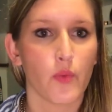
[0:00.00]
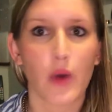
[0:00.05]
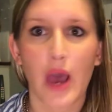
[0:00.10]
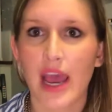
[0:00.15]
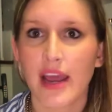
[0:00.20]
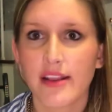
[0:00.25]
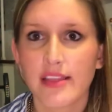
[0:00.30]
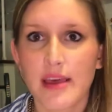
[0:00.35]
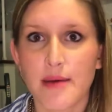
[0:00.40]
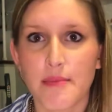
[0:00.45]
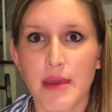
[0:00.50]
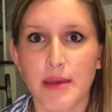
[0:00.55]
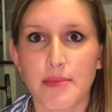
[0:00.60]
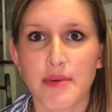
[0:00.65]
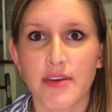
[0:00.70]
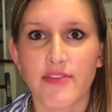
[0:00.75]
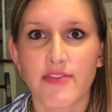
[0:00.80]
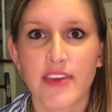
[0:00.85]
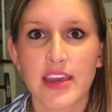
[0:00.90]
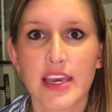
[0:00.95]
How did that make
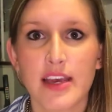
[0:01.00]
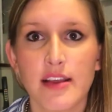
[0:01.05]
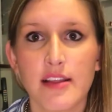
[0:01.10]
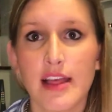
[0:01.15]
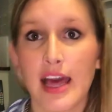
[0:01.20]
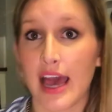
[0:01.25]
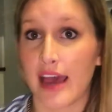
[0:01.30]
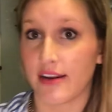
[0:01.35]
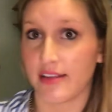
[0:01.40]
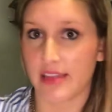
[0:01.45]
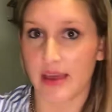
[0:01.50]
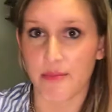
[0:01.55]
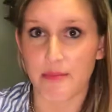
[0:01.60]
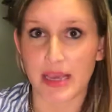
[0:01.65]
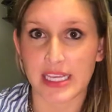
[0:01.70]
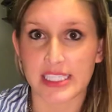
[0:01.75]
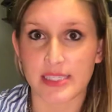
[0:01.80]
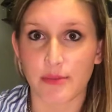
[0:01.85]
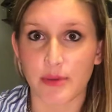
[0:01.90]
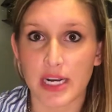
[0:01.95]
me feel? How did that
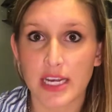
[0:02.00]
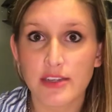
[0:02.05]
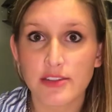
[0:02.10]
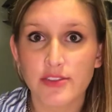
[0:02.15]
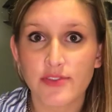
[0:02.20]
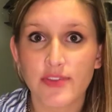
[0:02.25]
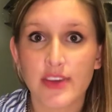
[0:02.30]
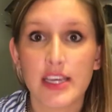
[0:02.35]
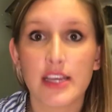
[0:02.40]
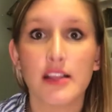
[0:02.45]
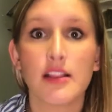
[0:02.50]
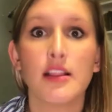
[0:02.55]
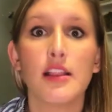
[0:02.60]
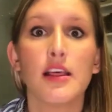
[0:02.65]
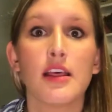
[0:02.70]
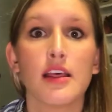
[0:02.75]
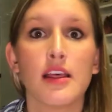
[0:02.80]
make someone else feel?